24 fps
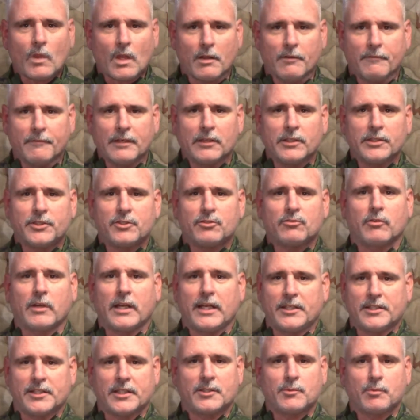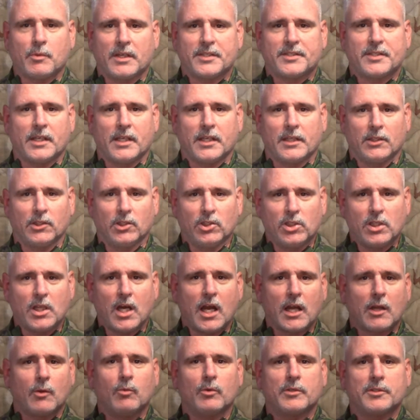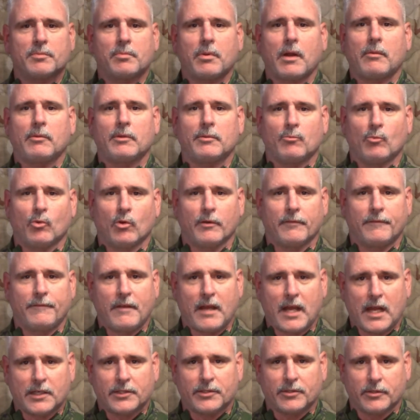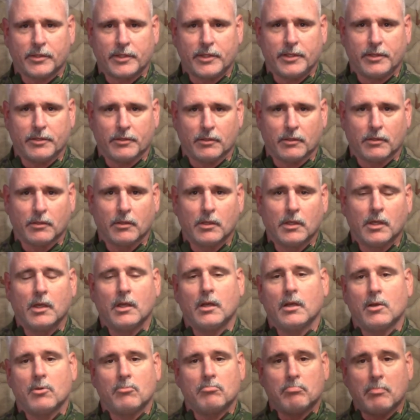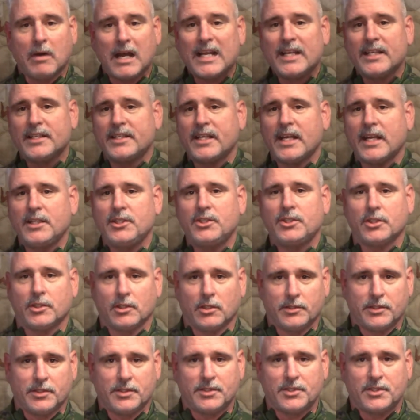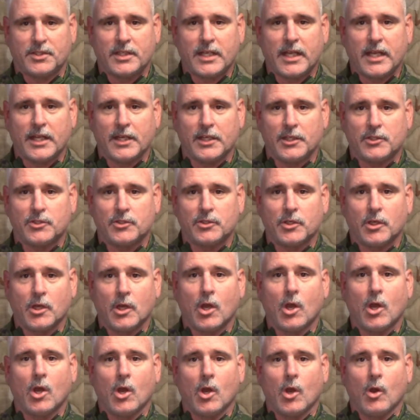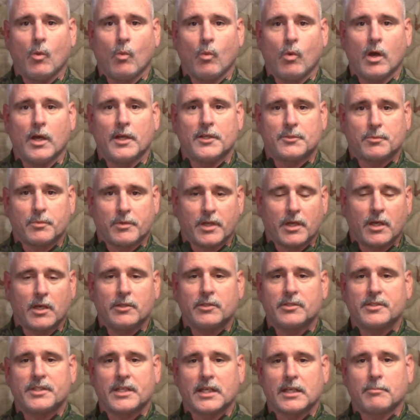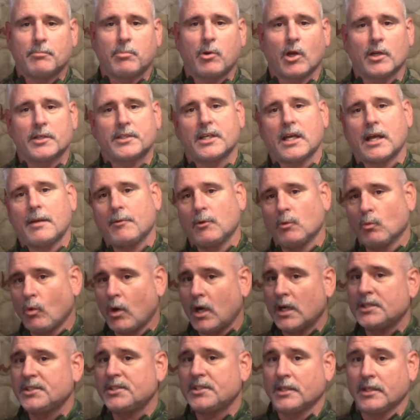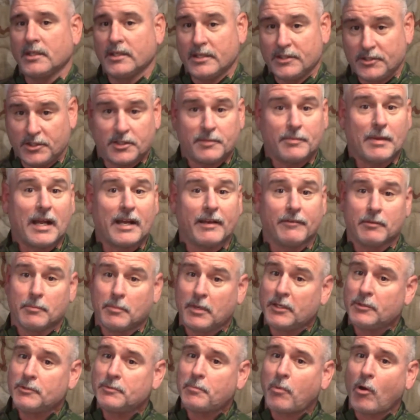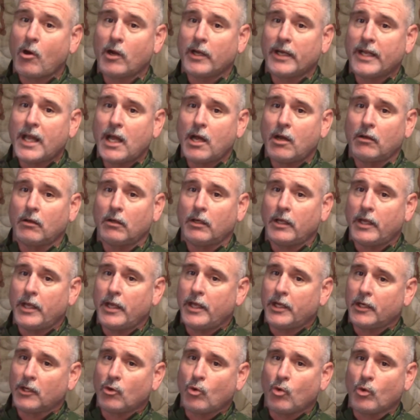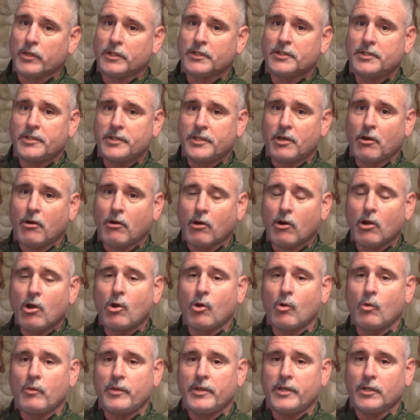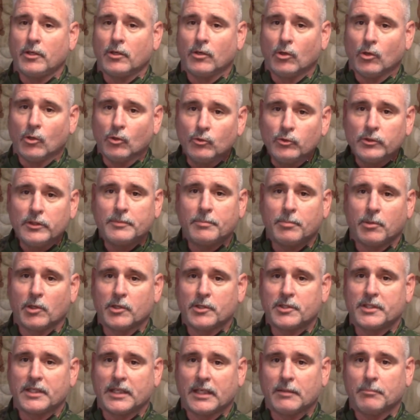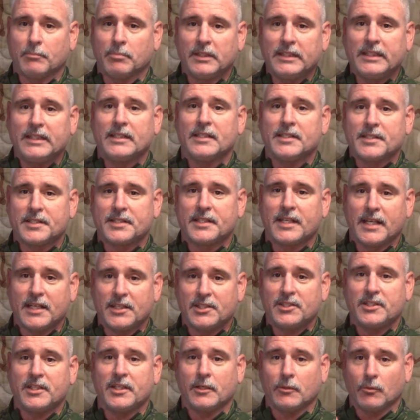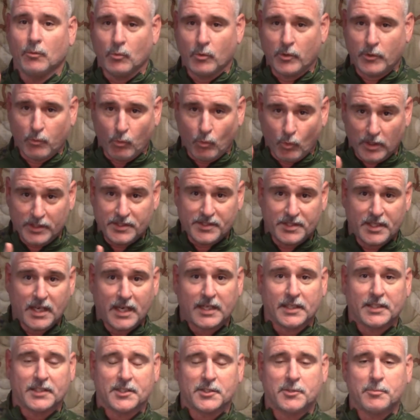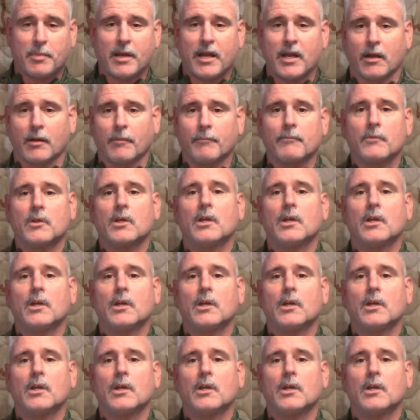Very strange. That's why I say luck was probably more a factor here my intention on this stage was with 100 second par time and watch that just about everybody was parring out. And according to the RO, the only person that completed the stage did it with one second to spare.